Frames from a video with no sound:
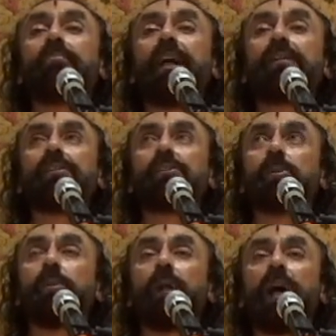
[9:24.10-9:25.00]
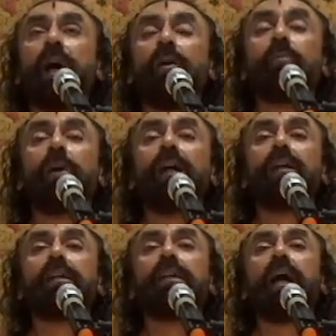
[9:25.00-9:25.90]
milestone. How
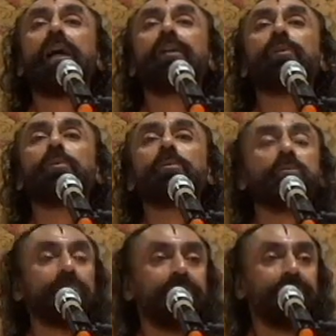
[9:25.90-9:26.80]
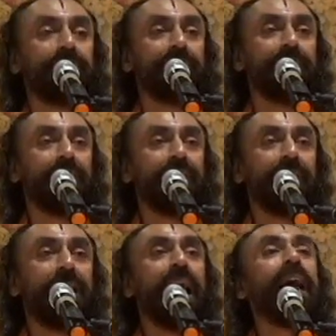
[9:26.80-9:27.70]
well did I do?
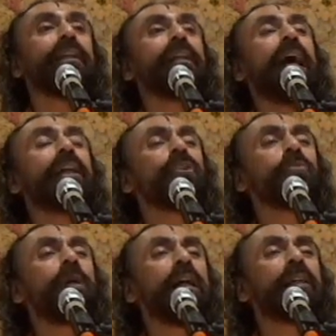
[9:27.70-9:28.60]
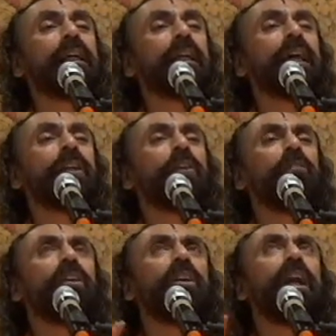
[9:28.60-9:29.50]
And that is why they kind
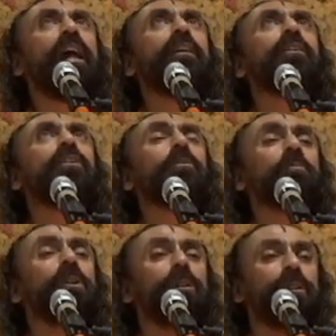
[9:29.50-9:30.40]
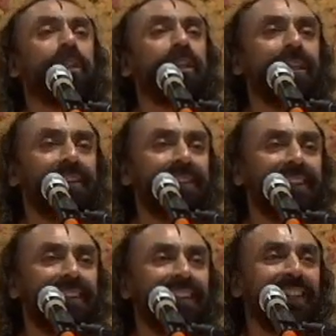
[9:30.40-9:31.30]
of dread the birthday.
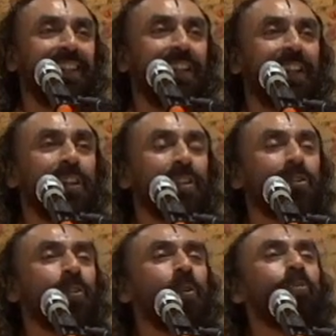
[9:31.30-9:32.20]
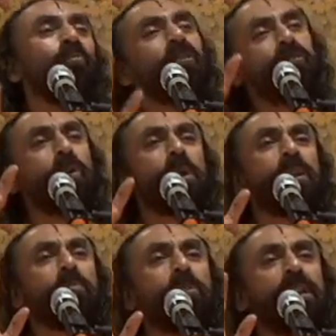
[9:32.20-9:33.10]
So, before
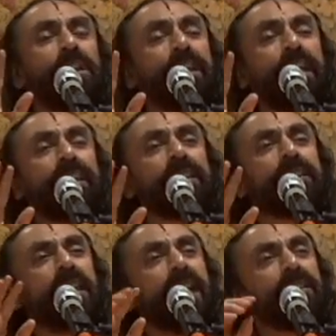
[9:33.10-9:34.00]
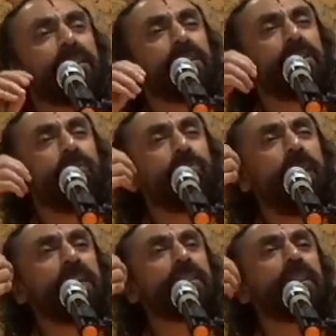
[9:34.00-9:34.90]
the birthday, the chances of
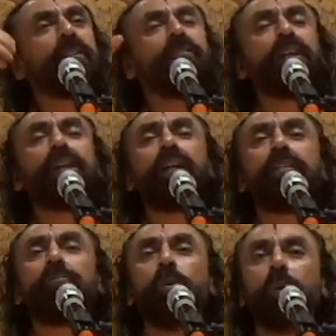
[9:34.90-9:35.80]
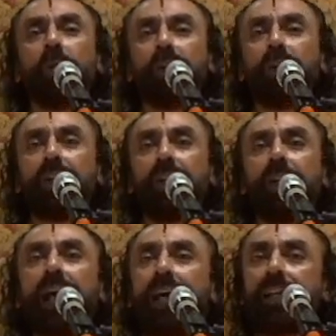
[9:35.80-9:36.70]
passing away are more.
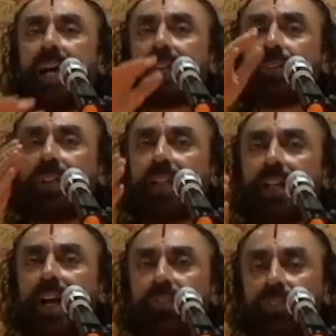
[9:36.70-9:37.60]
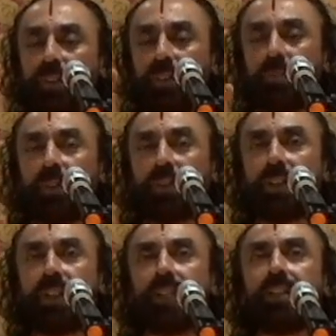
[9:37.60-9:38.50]
And naturally, after the
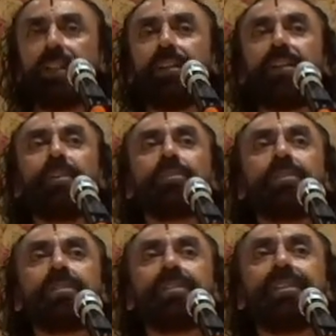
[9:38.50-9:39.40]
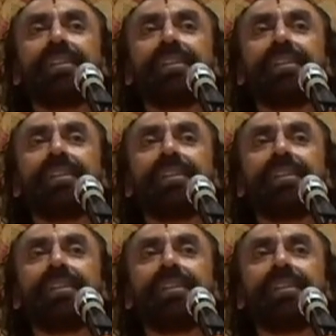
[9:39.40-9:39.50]
birthday, they reduce.